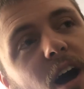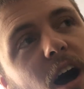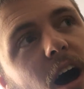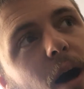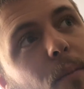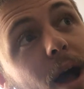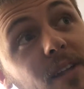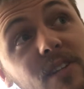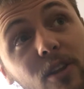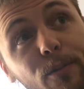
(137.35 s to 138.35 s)

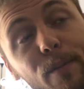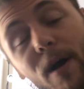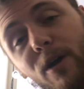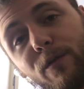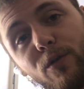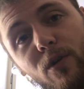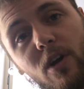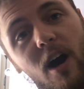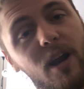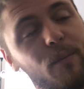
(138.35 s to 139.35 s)
I'd say a little bit better fuel
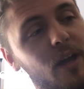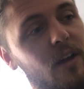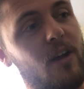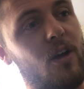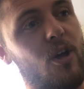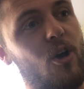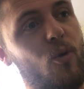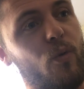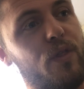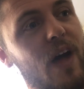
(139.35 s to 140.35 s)
economy
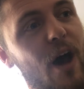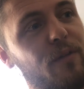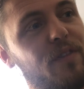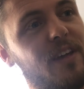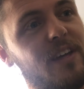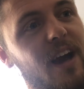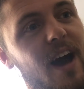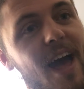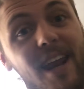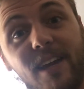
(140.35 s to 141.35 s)
without the
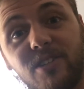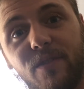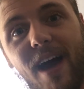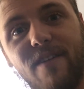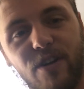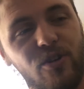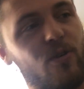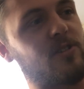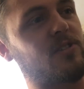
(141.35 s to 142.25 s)
headaches of having a North